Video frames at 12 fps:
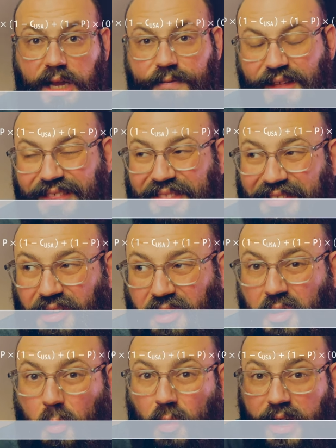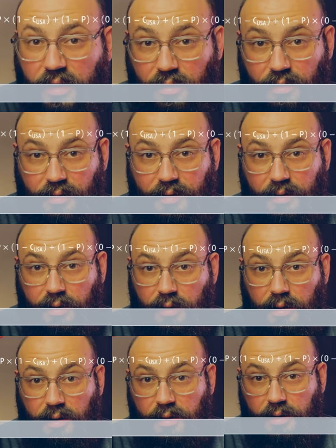if they think they're going to win,
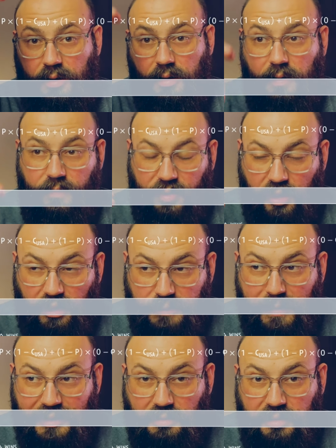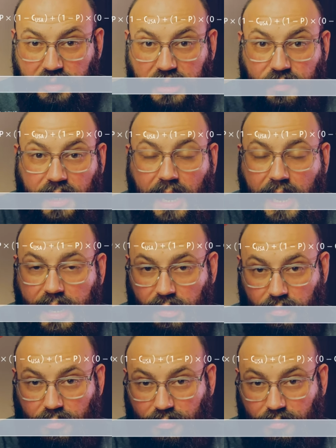their expected utility is very high.